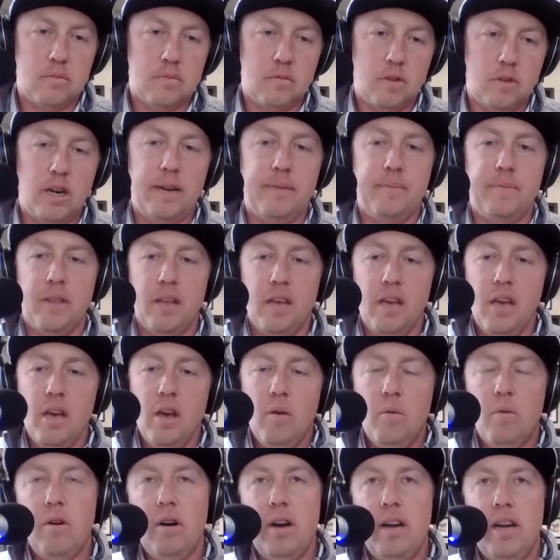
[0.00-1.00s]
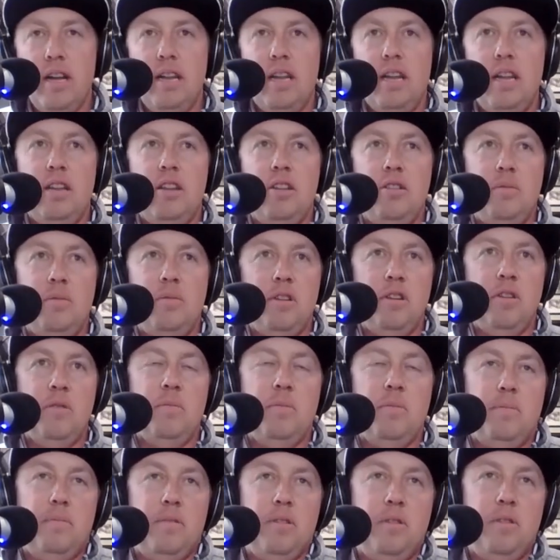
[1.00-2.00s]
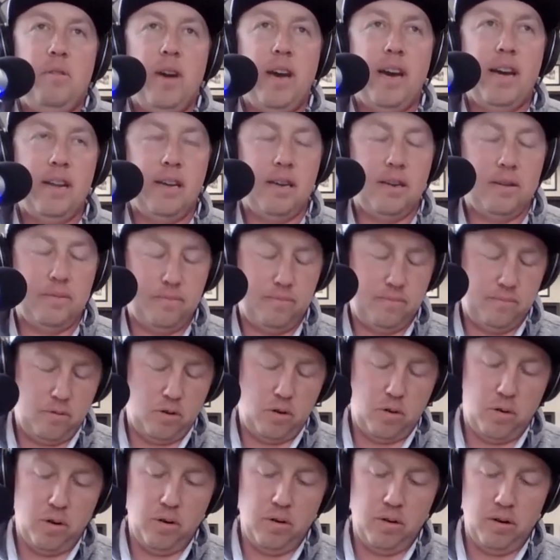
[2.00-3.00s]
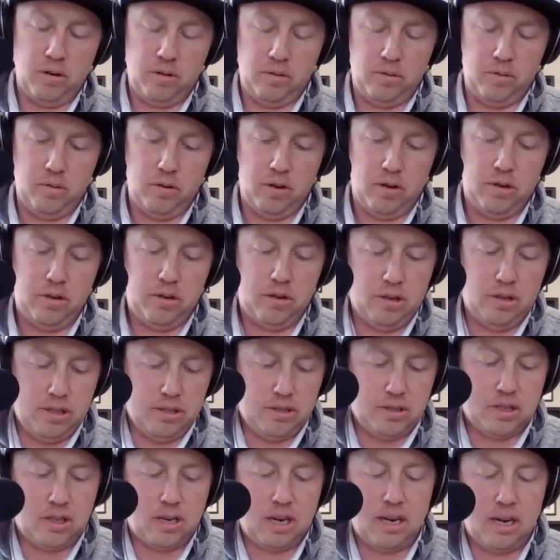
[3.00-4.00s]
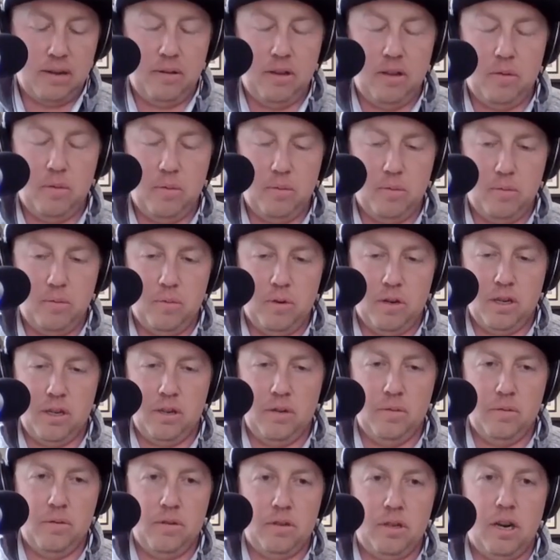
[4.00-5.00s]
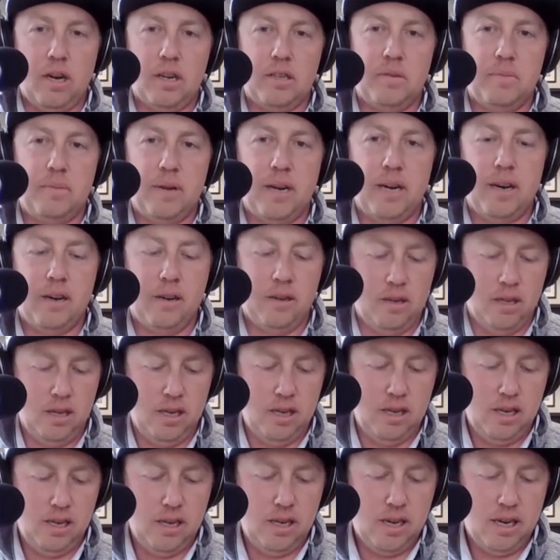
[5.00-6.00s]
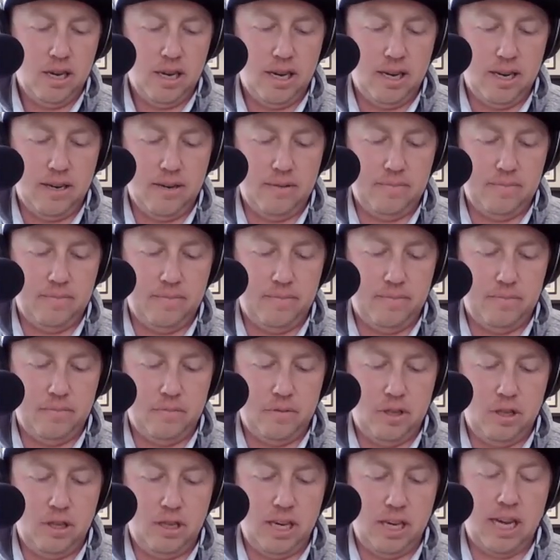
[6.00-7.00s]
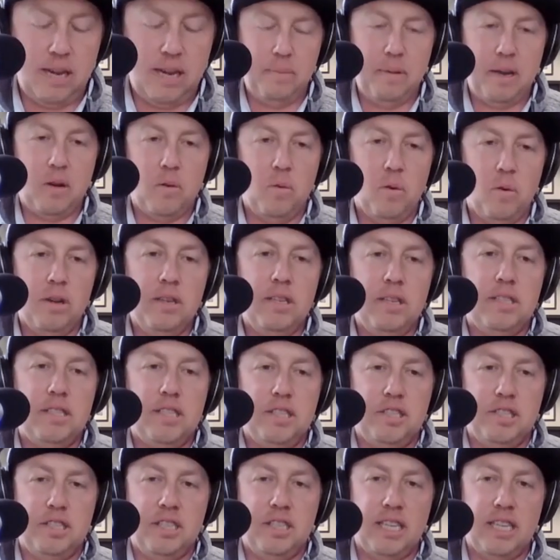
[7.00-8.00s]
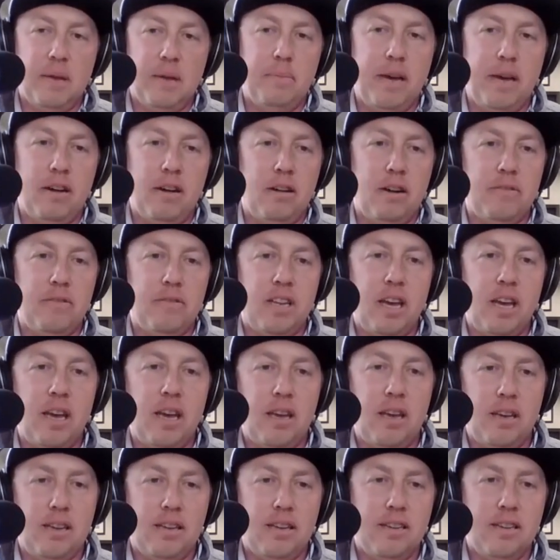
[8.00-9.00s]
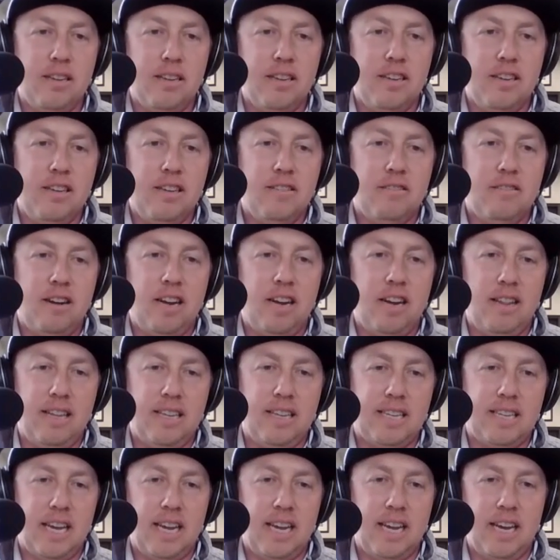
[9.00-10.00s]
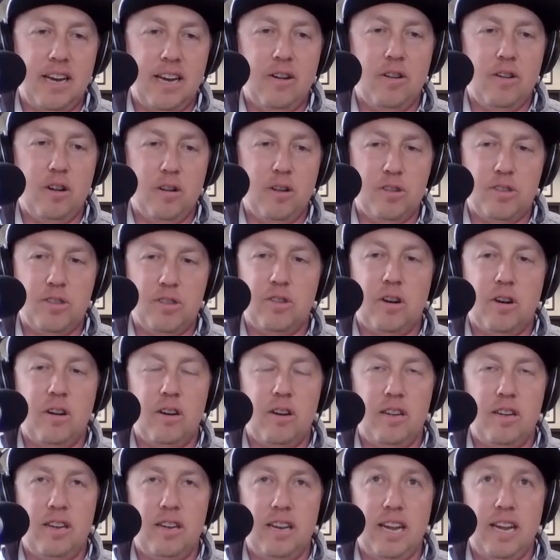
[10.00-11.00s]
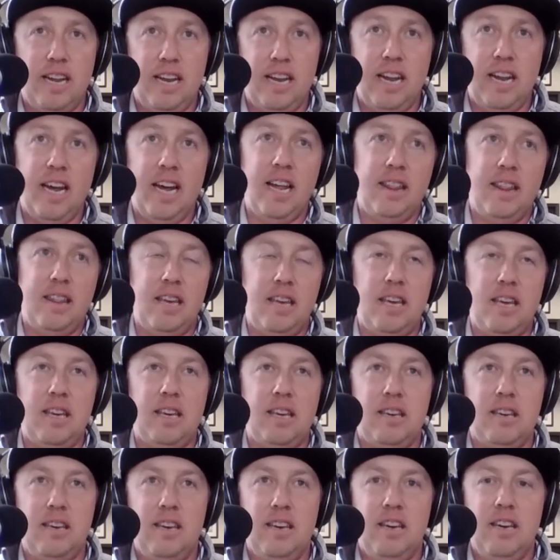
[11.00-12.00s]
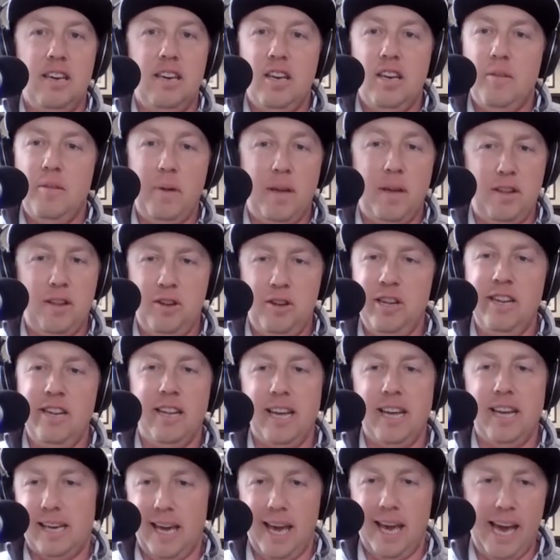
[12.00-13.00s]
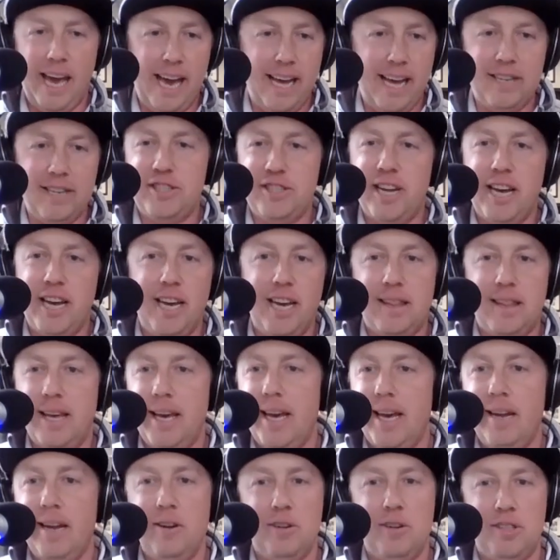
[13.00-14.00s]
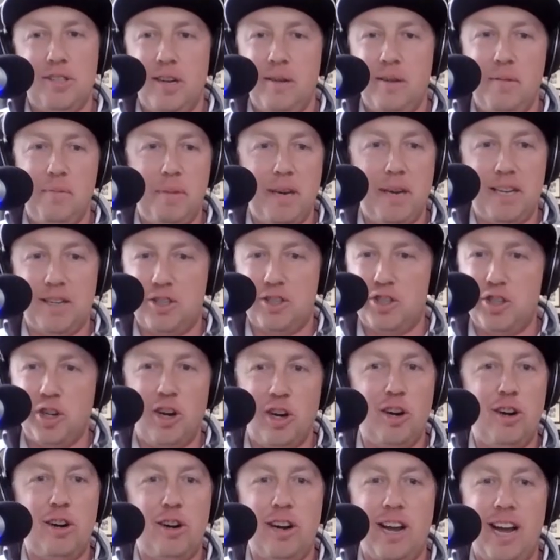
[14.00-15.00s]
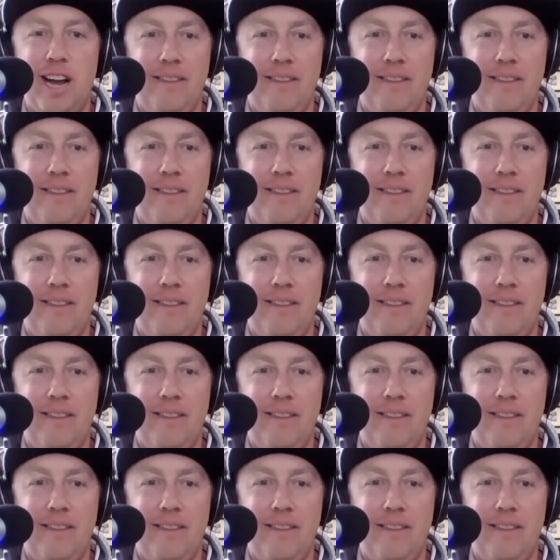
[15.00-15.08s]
Right. Well, and you had a quote on your Instagram, you know, where you talked about you to make one decision to get better every day, right? And that's kind of how it all started. And I think, I mean, you need to like hashtag that or something, make a shirt.